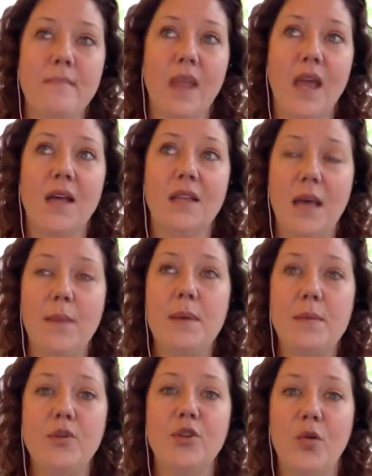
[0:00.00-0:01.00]
let
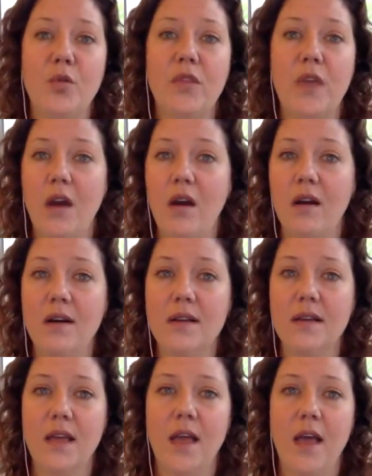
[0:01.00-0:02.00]
people know what they are.
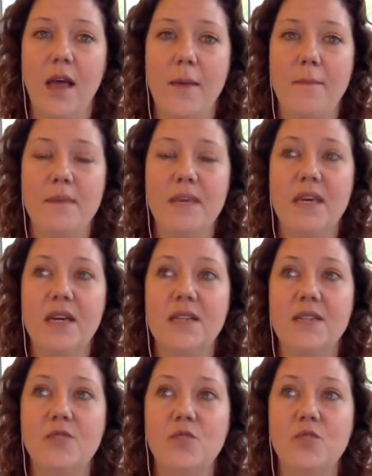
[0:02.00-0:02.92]
Because